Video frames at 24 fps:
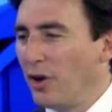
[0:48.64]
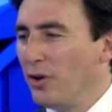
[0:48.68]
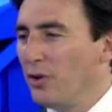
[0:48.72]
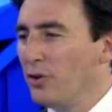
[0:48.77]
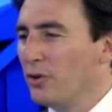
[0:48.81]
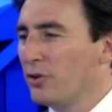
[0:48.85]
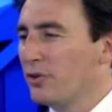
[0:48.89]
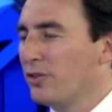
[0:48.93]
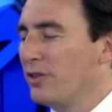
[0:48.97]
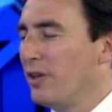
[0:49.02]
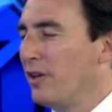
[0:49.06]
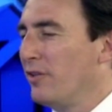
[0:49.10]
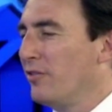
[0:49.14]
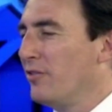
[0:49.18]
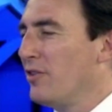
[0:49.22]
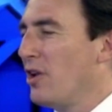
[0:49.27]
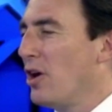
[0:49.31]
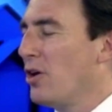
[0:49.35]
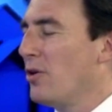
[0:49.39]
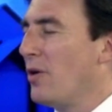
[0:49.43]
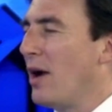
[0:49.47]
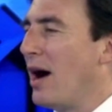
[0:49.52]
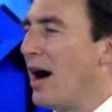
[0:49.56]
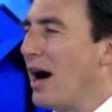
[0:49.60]
look, there's
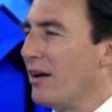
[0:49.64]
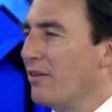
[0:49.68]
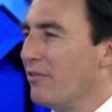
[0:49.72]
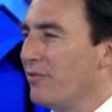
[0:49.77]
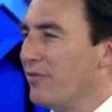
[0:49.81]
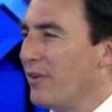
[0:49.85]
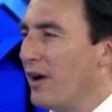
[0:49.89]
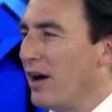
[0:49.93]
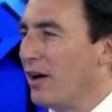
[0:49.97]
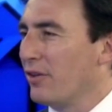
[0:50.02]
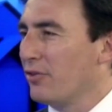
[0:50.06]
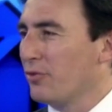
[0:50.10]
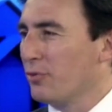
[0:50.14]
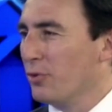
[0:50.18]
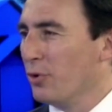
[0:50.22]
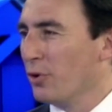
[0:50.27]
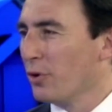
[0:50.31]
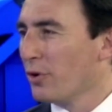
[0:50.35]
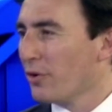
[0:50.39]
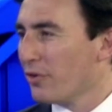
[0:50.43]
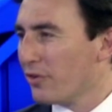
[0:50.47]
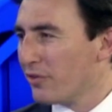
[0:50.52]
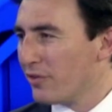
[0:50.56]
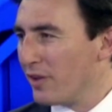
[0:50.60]
no hard and fast
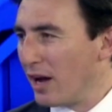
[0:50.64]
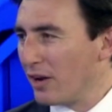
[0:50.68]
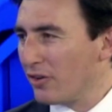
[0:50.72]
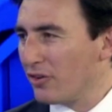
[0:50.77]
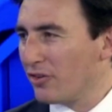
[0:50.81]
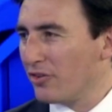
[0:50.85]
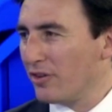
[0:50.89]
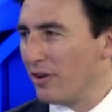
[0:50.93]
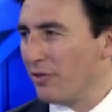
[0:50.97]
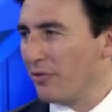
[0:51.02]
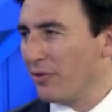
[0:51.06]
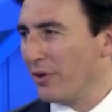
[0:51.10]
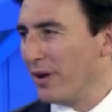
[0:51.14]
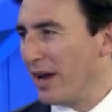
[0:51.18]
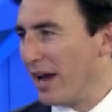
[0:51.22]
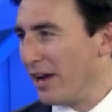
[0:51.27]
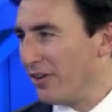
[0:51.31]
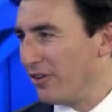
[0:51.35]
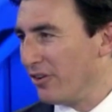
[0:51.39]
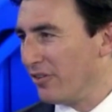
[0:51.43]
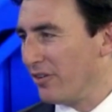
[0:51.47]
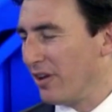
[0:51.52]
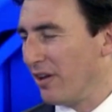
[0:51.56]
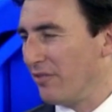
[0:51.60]
rule as such. Different
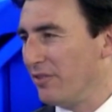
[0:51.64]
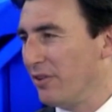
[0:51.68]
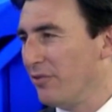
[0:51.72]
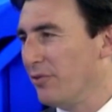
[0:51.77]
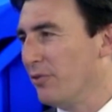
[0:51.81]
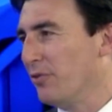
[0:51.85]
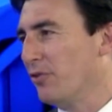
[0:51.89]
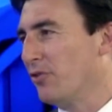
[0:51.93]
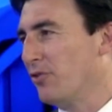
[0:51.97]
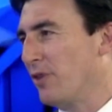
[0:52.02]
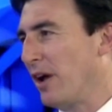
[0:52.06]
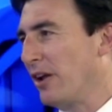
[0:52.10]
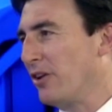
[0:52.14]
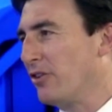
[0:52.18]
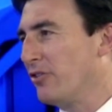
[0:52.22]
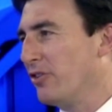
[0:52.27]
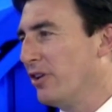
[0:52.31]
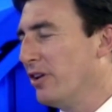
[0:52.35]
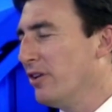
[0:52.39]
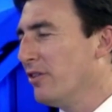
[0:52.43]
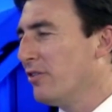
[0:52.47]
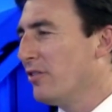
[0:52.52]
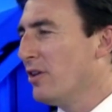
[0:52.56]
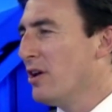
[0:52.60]
agents have different
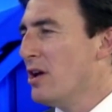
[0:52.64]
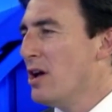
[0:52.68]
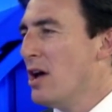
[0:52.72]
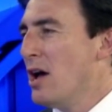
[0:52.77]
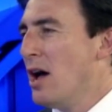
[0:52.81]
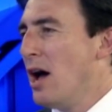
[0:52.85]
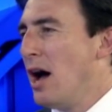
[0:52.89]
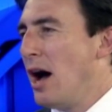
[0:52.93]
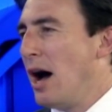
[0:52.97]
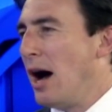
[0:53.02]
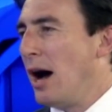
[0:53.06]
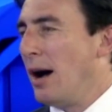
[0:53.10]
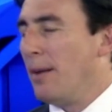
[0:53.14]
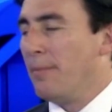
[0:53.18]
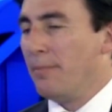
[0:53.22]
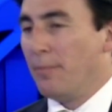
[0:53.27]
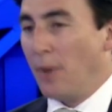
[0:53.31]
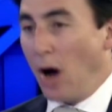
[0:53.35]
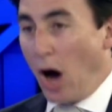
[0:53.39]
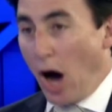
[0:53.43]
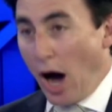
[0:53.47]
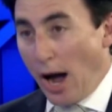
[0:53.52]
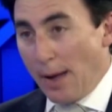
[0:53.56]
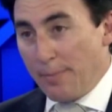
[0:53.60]
strategies.
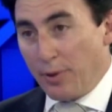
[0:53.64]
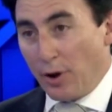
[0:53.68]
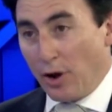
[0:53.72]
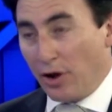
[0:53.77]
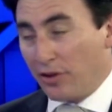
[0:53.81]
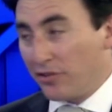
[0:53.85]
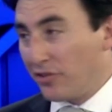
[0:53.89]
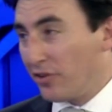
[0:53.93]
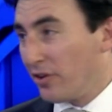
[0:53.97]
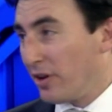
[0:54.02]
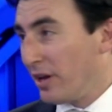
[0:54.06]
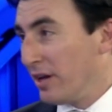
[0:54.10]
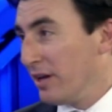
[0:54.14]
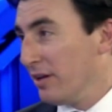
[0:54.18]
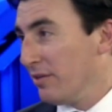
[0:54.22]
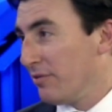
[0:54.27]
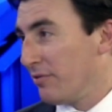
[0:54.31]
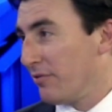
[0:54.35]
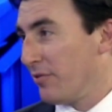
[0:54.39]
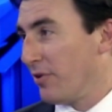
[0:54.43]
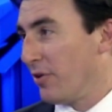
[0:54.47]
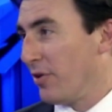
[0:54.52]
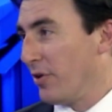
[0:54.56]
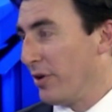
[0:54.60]
I personally,
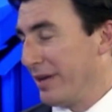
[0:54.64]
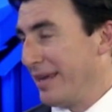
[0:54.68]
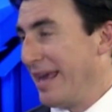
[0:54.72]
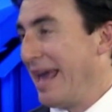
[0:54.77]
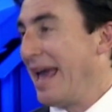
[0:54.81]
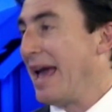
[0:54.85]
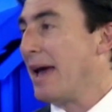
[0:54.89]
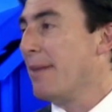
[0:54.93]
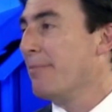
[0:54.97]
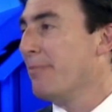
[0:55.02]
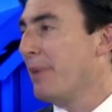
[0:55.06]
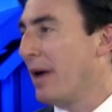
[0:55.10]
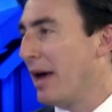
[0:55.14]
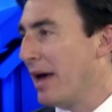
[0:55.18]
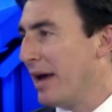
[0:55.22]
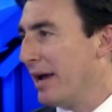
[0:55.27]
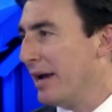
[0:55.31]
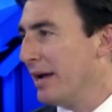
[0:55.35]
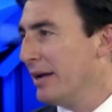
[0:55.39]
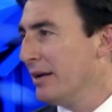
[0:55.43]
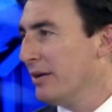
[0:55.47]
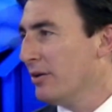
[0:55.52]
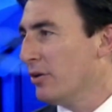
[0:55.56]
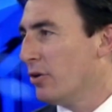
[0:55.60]
for a
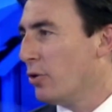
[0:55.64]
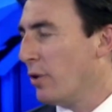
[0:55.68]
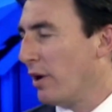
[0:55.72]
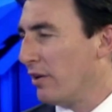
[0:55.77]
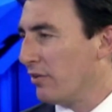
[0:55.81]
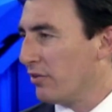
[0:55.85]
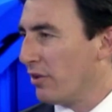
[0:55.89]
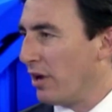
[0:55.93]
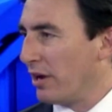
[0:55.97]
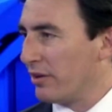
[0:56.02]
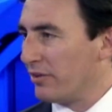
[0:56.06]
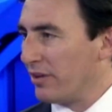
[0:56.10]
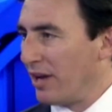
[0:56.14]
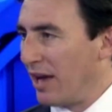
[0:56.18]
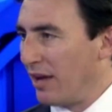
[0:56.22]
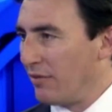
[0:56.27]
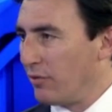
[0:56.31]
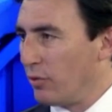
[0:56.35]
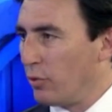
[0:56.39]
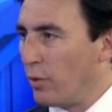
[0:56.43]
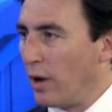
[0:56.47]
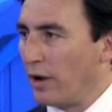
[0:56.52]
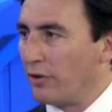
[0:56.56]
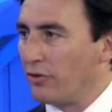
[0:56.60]
campaign, always like to have a
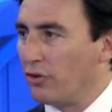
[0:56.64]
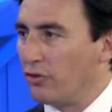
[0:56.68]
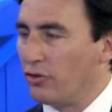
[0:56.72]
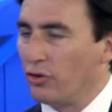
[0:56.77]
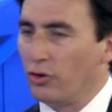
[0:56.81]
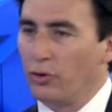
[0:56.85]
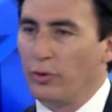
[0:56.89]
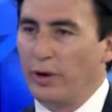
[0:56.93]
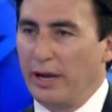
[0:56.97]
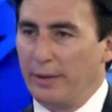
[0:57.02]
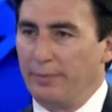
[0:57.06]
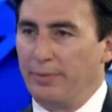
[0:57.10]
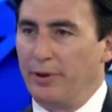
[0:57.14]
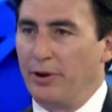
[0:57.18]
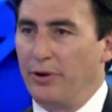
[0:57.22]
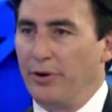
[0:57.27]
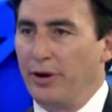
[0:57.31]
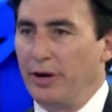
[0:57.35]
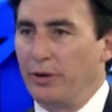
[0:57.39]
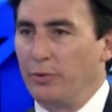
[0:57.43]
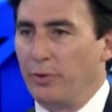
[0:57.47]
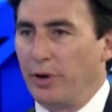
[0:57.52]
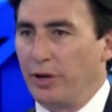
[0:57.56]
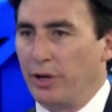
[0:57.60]
1 to 2 week
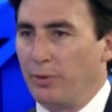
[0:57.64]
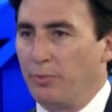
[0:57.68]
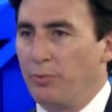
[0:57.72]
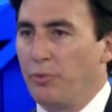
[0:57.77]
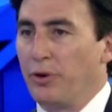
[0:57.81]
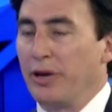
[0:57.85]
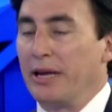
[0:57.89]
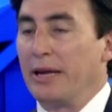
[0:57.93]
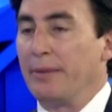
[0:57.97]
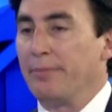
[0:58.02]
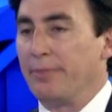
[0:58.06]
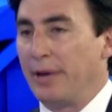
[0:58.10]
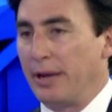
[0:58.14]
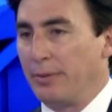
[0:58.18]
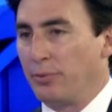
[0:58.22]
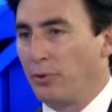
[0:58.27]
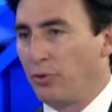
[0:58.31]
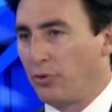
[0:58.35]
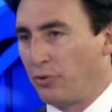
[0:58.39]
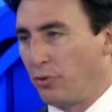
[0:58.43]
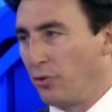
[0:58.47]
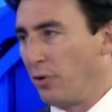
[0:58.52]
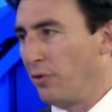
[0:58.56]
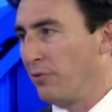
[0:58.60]
period where you're bringing people
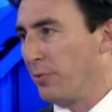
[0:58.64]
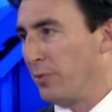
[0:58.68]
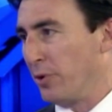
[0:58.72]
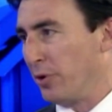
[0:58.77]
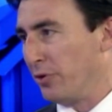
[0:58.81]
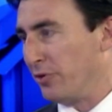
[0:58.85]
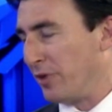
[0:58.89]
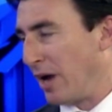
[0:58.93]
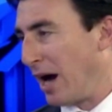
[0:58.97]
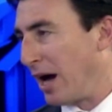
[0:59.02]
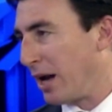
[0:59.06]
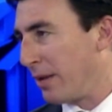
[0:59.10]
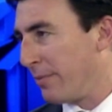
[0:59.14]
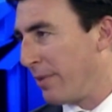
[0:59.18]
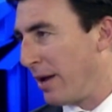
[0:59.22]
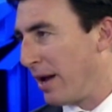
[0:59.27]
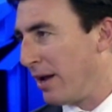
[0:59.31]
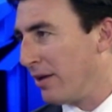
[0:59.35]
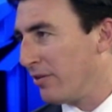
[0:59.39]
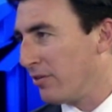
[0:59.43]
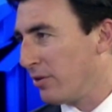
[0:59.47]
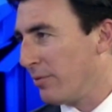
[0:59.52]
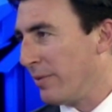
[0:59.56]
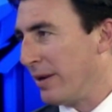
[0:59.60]
through from your
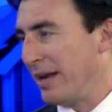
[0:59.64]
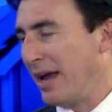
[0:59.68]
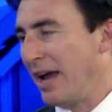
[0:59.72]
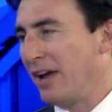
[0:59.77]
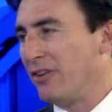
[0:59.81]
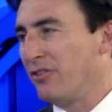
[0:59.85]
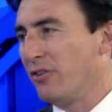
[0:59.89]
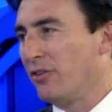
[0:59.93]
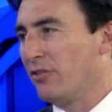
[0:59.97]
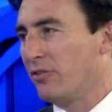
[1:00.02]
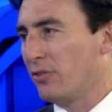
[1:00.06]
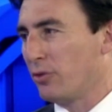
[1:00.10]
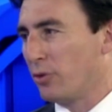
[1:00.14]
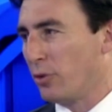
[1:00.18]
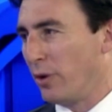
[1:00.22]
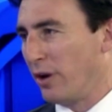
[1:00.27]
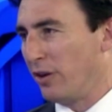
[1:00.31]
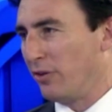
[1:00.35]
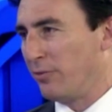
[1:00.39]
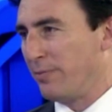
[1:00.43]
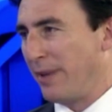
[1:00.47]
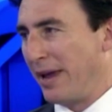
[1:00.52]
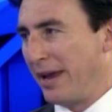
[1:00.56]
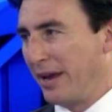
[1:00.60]
database. I mean, agents are
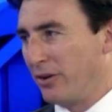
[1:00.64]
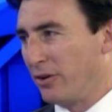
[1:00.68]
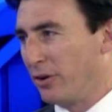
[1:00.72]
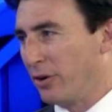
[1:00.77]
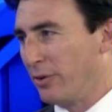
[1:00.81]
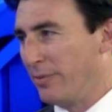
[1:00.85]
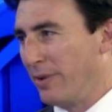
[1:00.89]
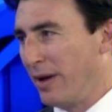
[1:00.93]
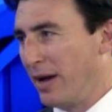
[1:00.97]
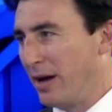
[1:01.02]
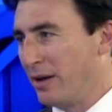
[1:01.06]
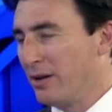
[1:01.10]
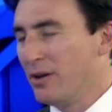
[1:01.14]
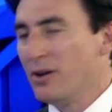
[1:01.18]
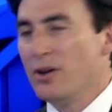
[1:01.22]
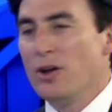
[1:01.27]
always banging on about,